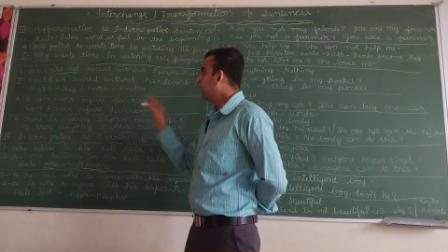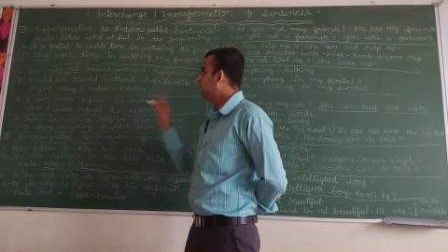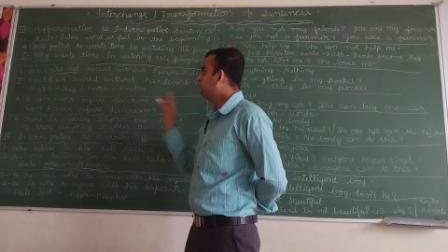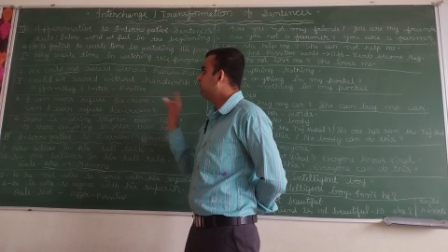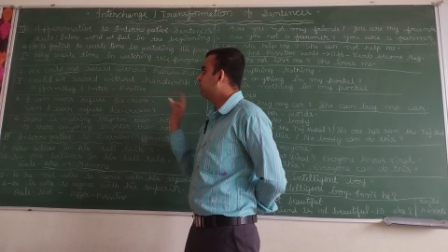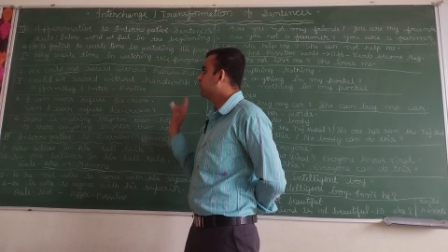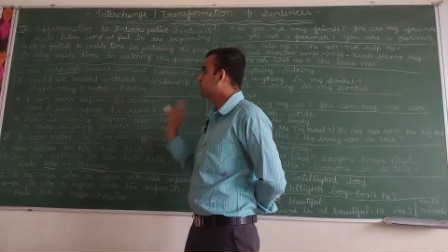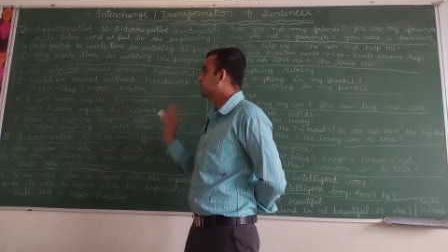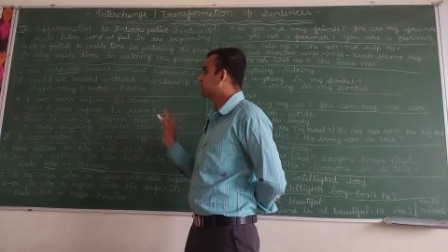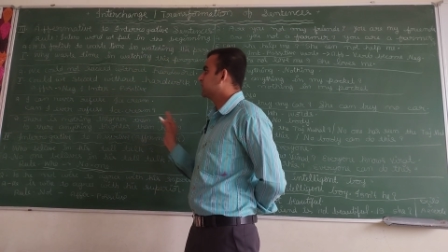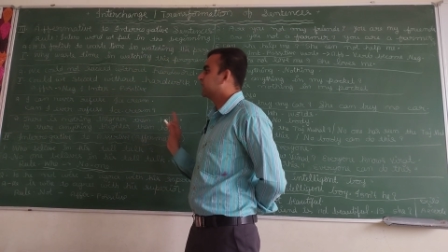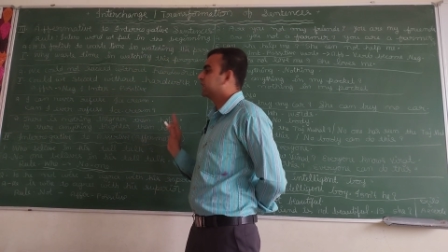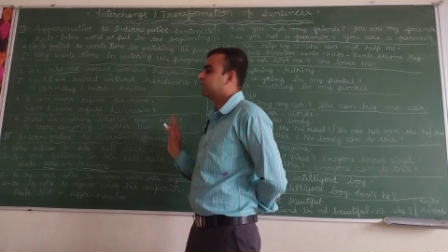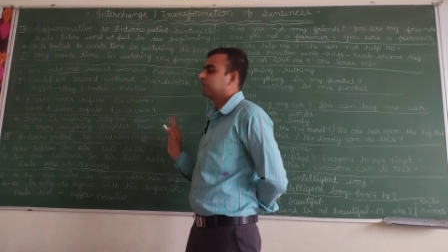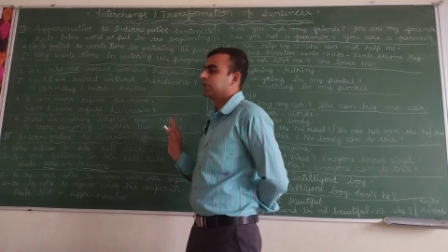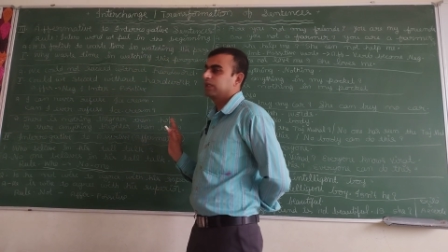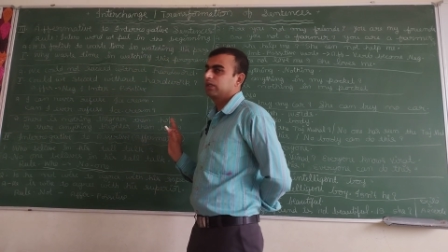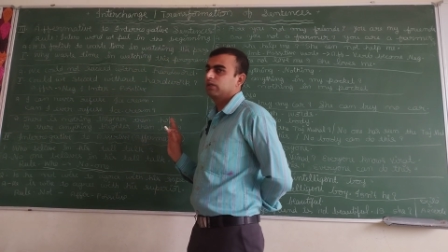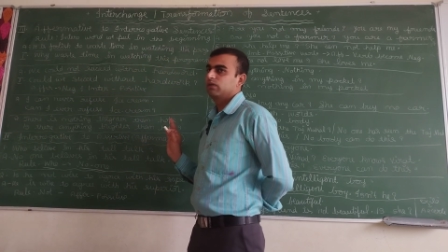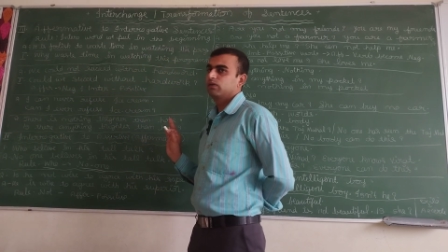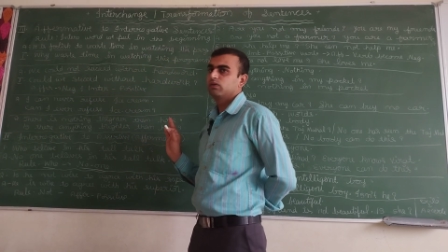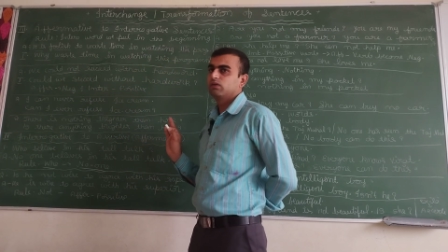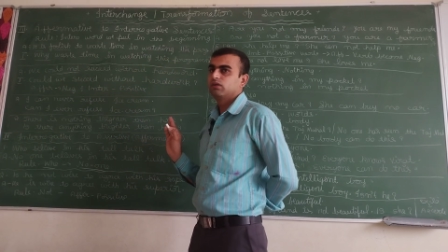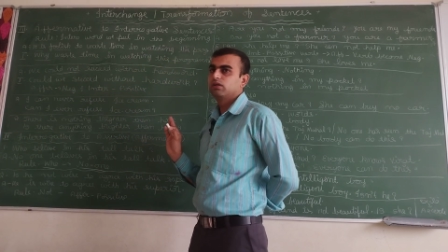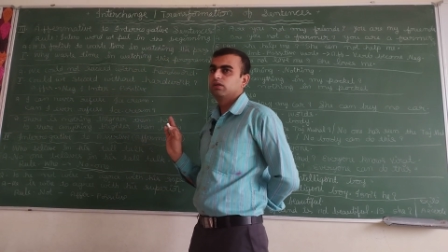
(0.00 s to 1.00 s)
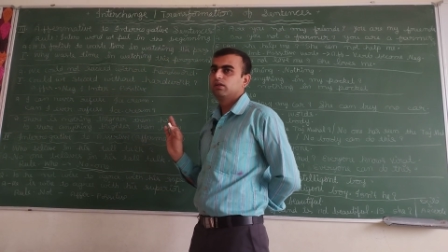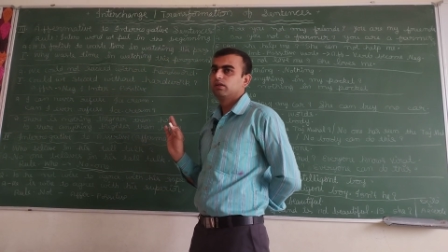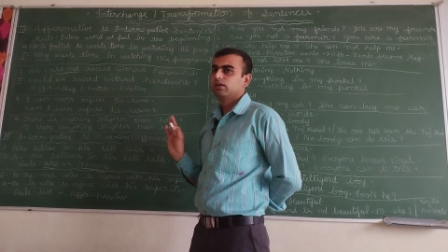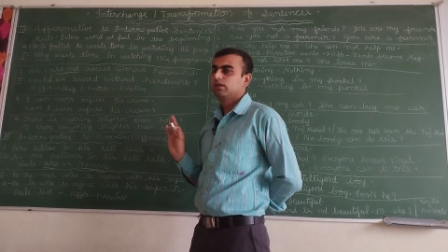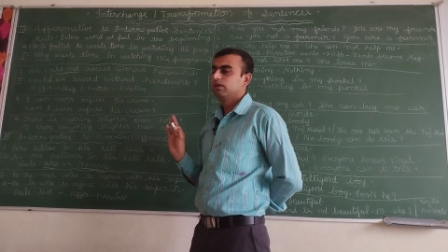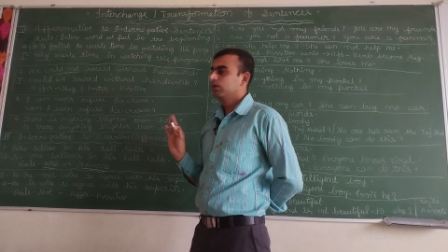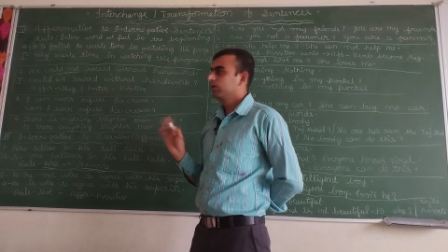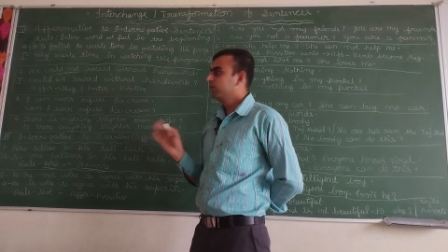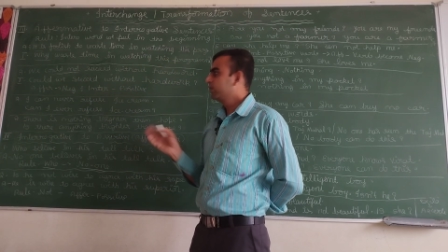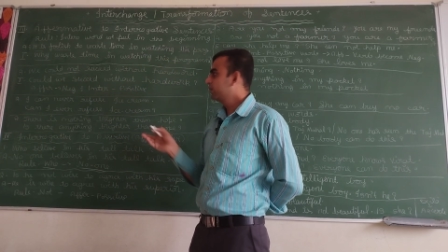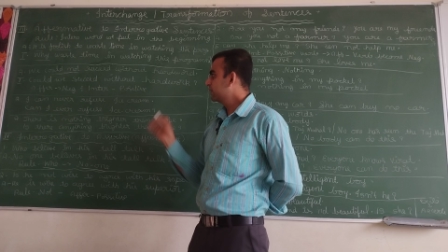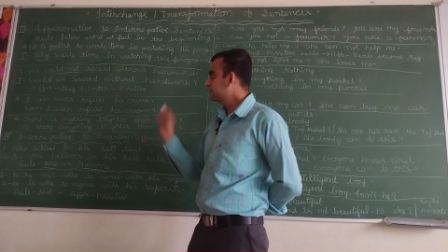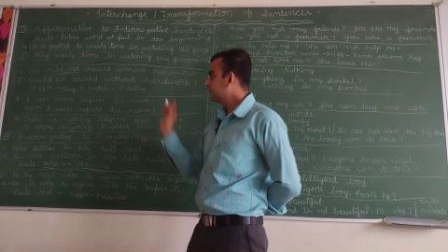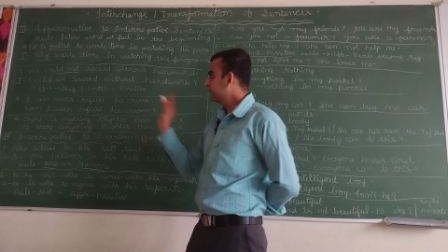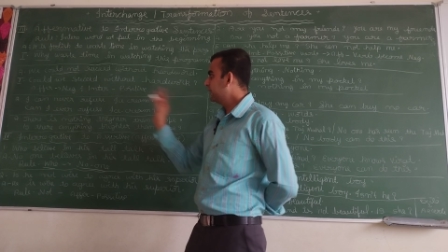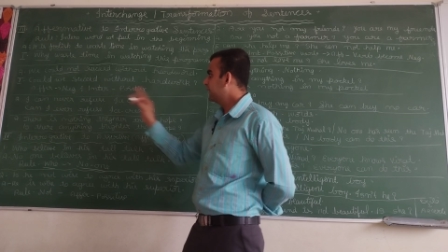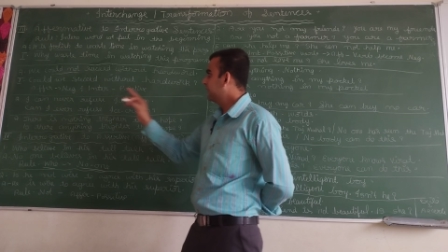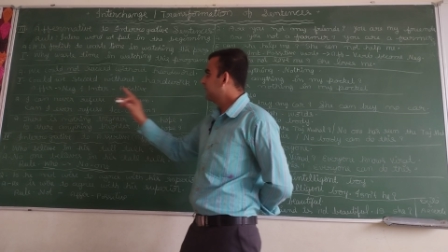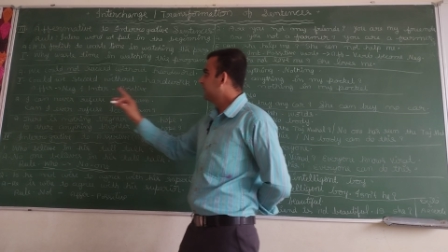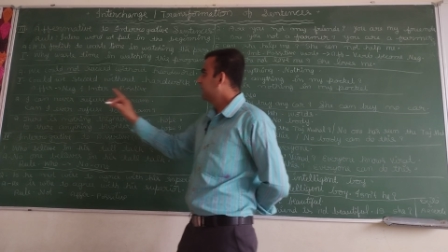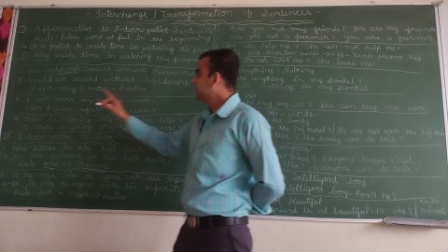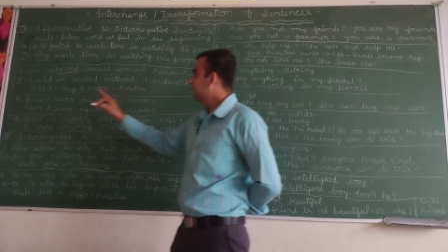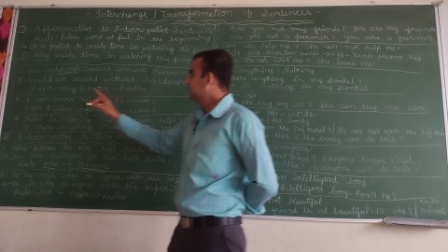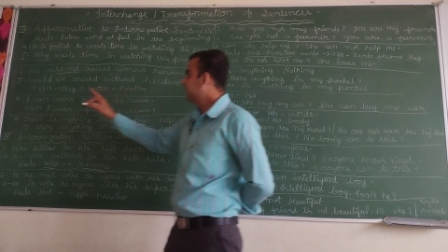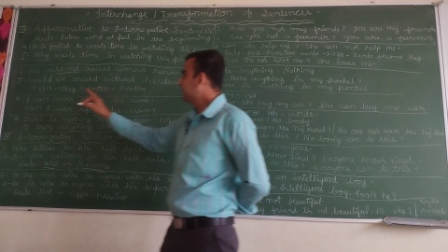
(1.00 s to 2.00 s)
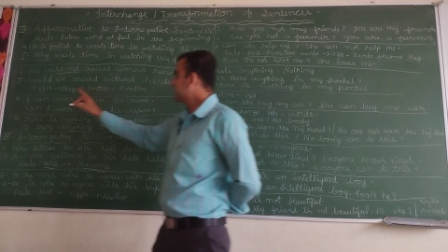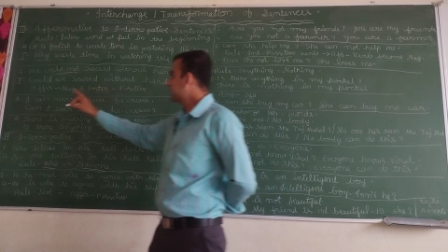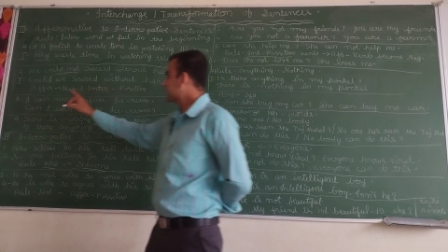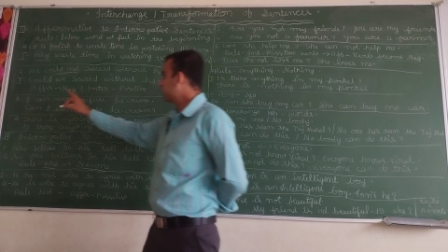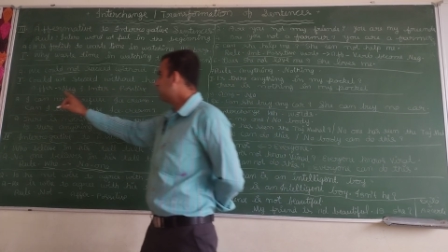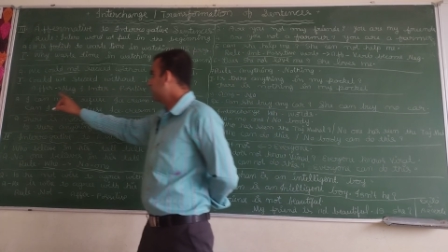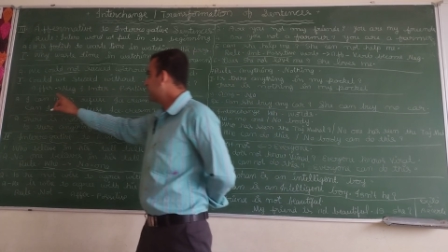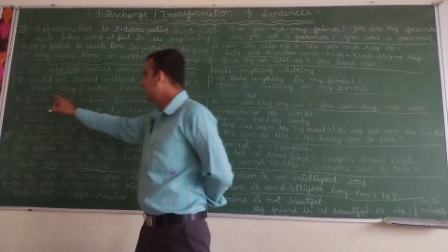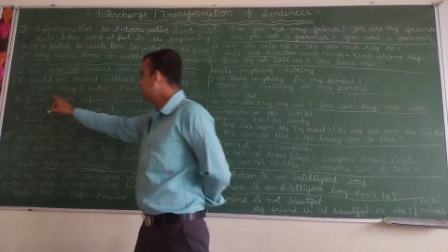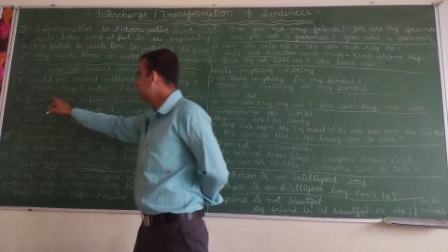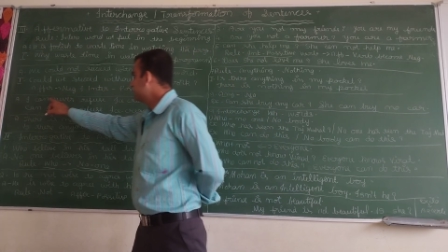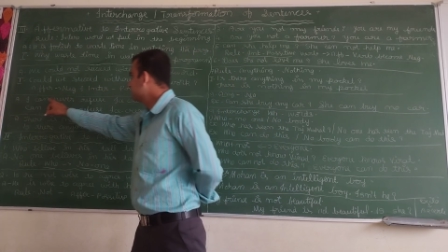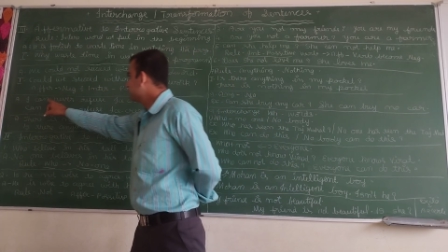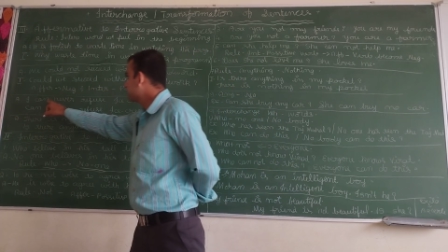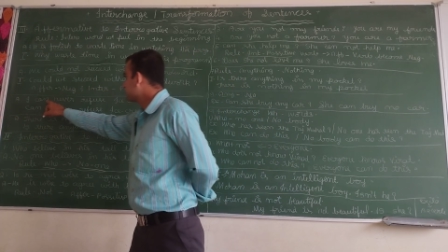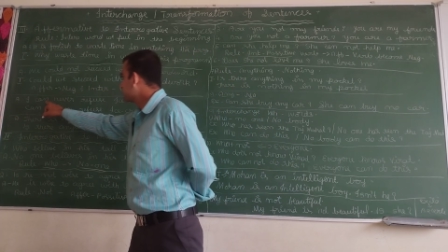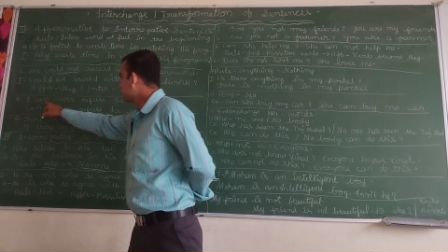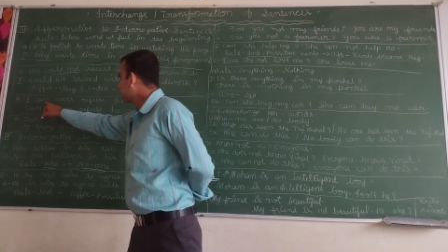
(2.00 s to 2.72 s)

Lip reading: a positive. Okay, next one,